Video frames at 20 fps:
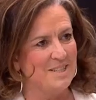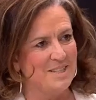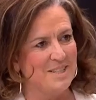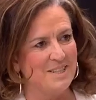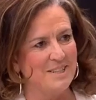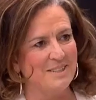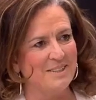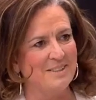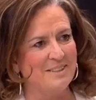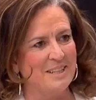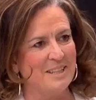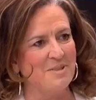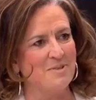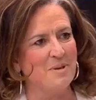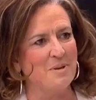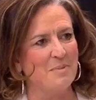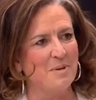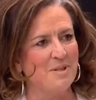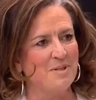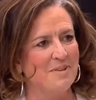to see you, and thanks
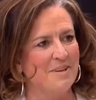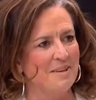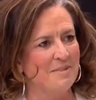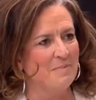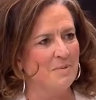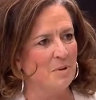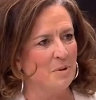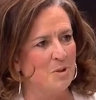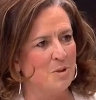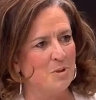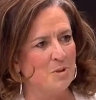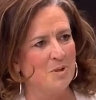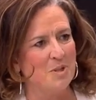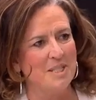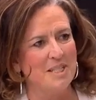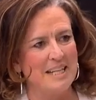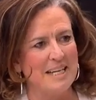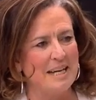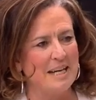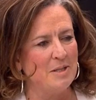very much for having me on the show
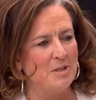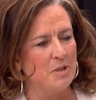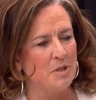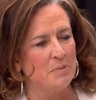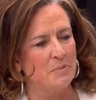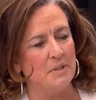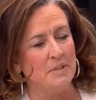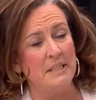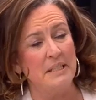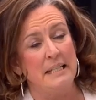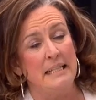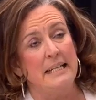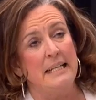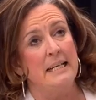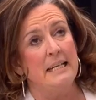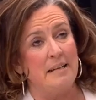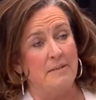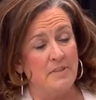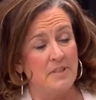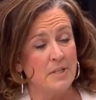today, Andrew. Well,
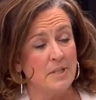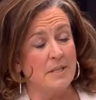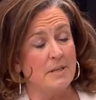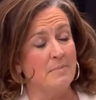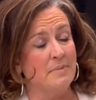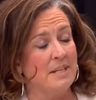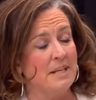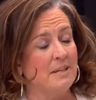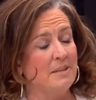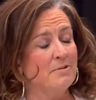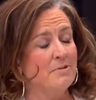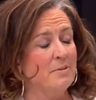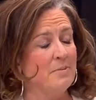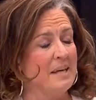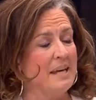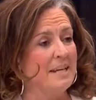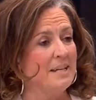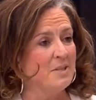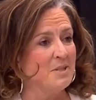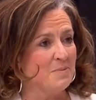I've just come down from
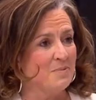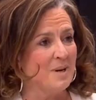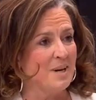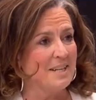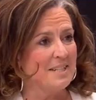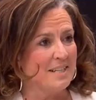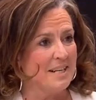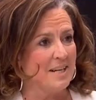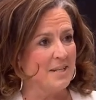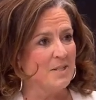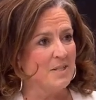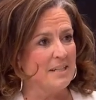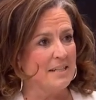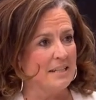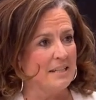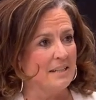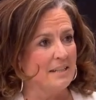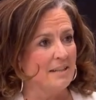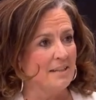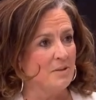the Engine Works
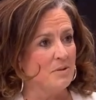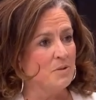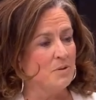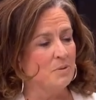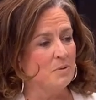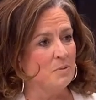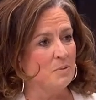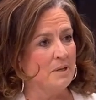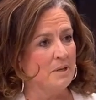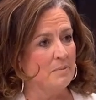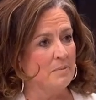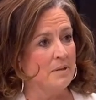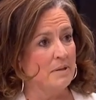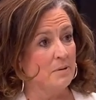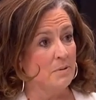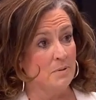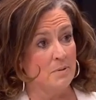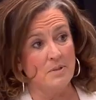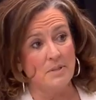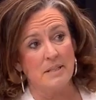actually in Glasgow, where we
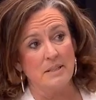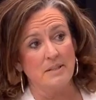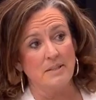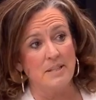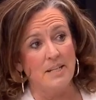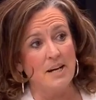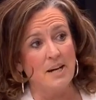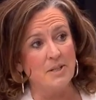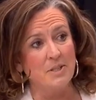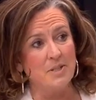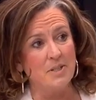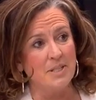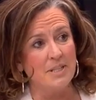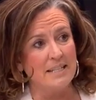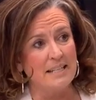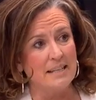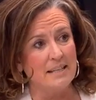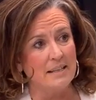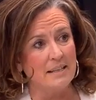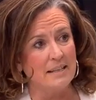are hosting
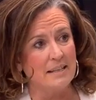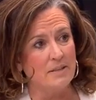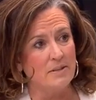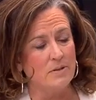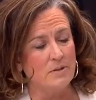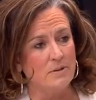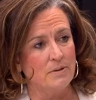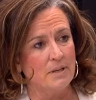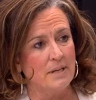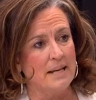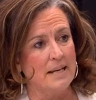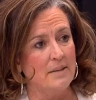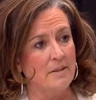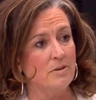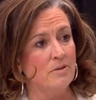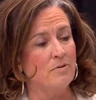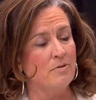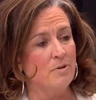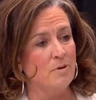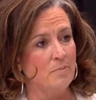300 delegates who are
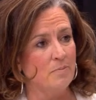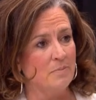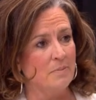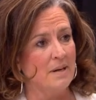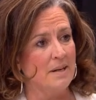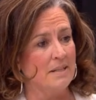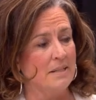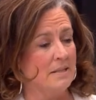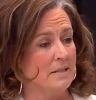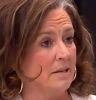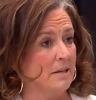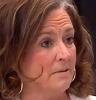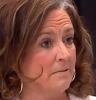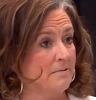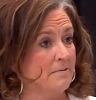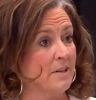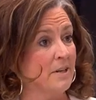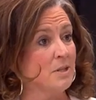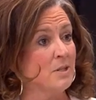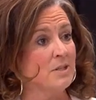in the room and our
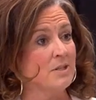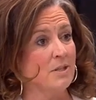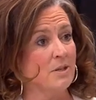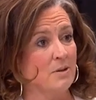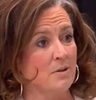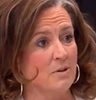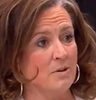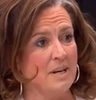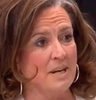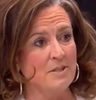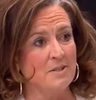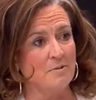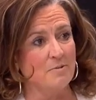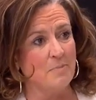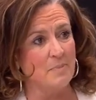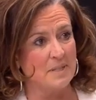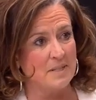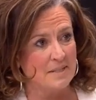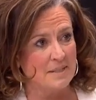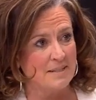first Congress
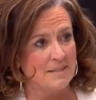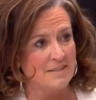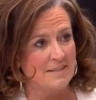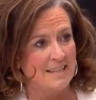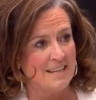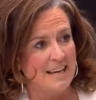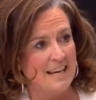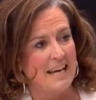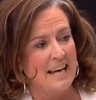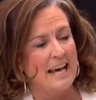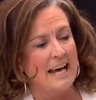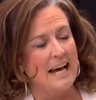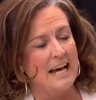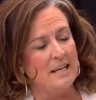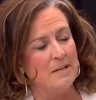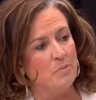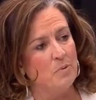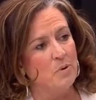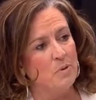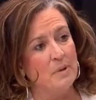of Business.
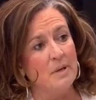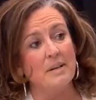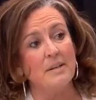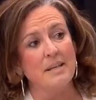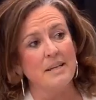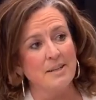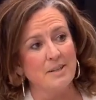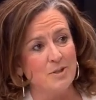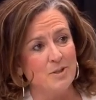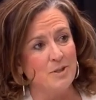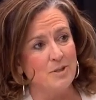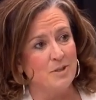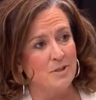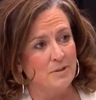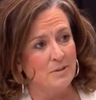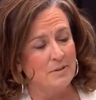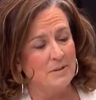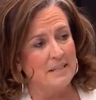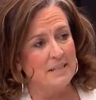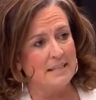And what we're there to
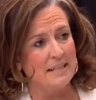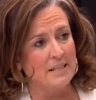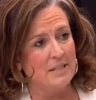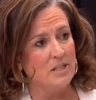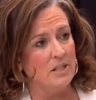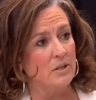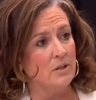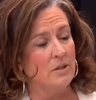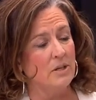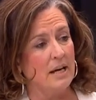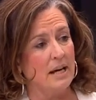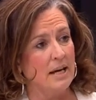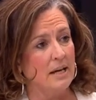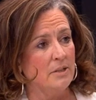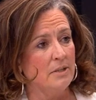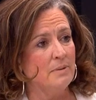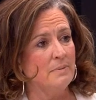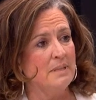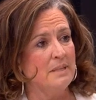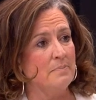do is actually look at
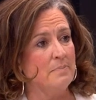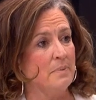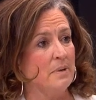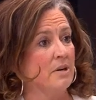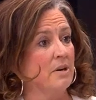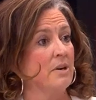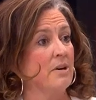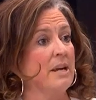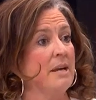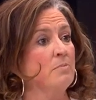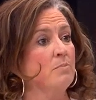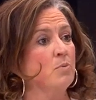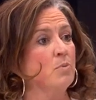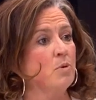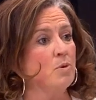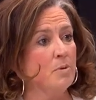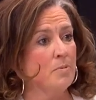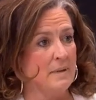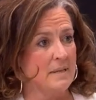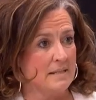how do we create
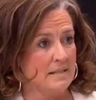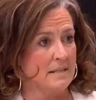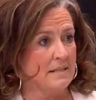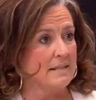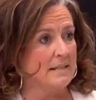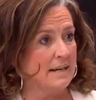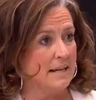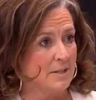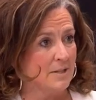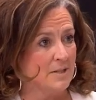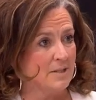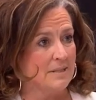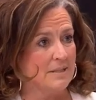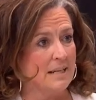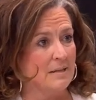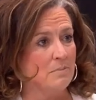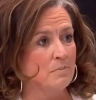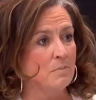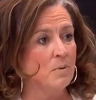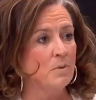more business
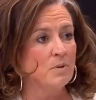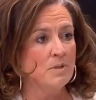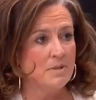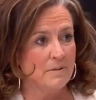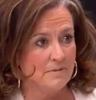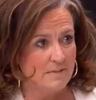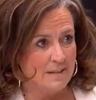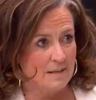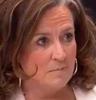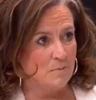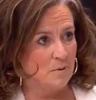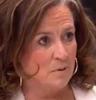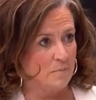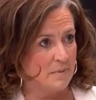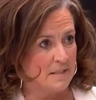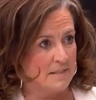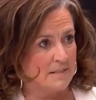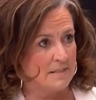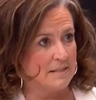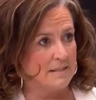action and motivate more
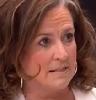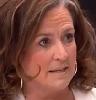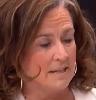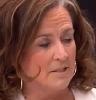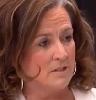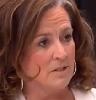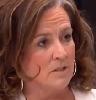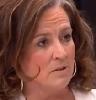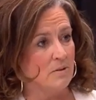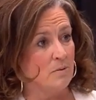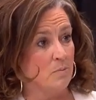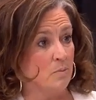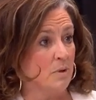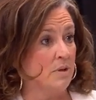business action